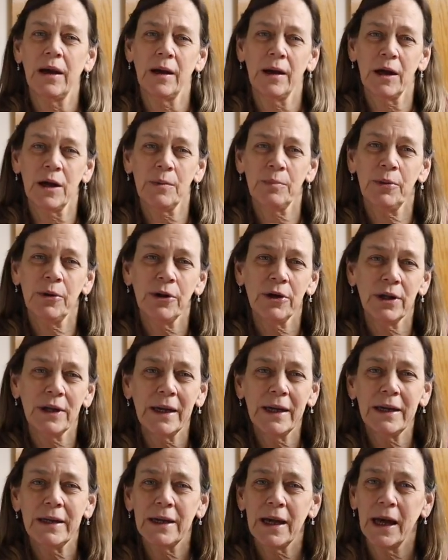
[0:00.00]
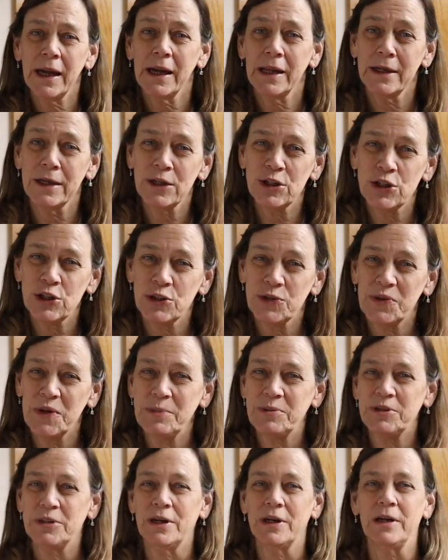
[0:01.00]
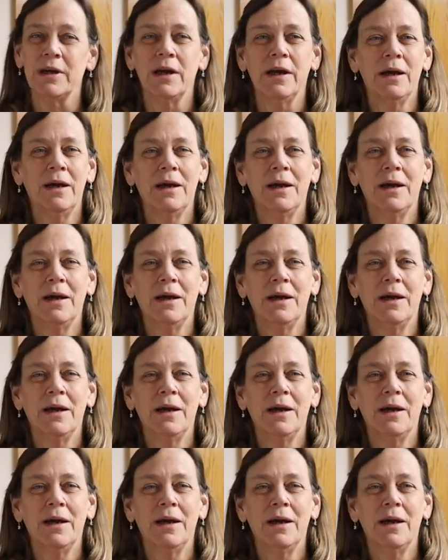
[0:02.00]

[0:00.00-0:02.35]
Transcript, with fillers: I'm going to put a link down in the description.